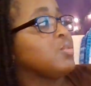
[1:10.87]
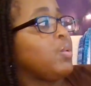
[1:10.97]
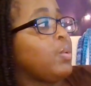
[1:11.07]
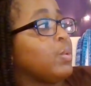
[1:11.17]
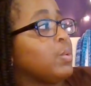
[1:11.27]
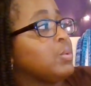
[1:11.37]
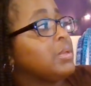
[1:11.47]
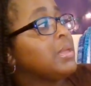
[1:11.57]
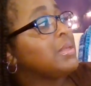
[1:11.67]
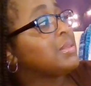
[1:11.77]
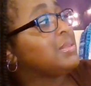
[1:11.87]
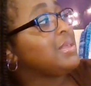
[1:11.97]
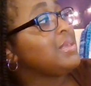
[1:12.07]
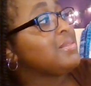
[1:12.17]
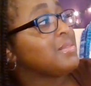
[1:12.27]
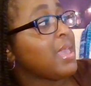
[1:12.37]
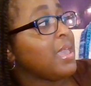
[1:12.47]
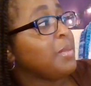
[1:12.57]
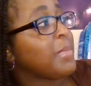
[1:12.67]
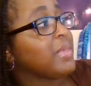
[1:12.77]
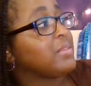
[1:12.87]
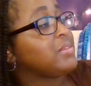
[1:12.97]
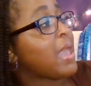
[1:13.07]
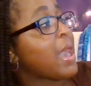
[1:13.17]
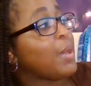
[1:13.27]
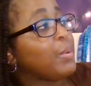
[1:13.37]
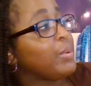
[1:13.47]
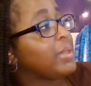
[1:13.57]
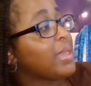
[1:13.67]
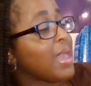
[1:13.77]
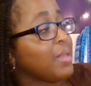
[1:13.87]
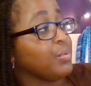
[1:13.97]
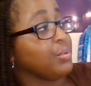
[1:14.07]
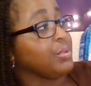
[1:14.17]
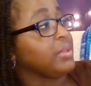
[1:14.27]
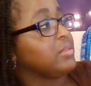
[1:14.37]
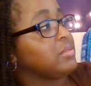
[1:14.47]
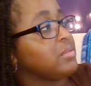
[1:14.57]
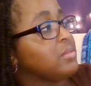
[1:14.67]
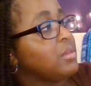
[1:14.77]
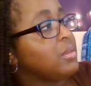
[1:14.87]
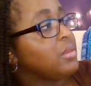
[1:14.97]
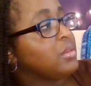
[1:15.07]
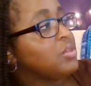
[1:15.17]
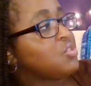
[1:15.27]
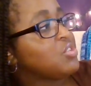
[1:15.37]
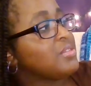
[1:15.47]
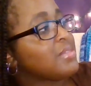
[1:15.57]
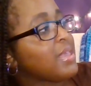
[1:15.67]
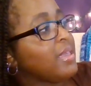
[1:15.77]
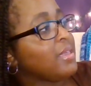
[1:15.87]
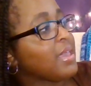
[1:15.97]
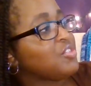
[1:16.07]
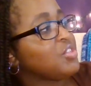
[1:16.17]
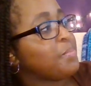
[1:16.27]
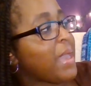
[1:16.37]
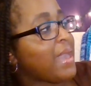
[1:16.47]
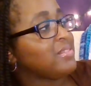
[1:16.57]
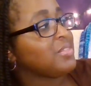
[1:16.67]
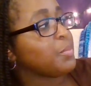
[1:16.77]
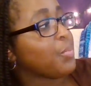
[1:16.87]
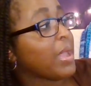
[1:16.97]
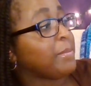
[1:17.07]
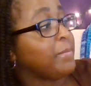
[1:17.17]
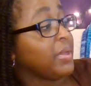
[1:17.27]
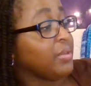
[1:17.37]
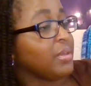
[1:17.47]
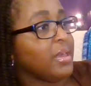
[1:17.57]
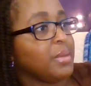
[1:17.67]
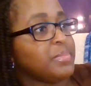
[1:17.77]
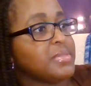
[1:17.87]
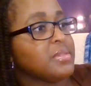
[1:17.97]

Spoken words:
school, Dee sang by the towering evergreens. She sang as she passed the bright buttercups.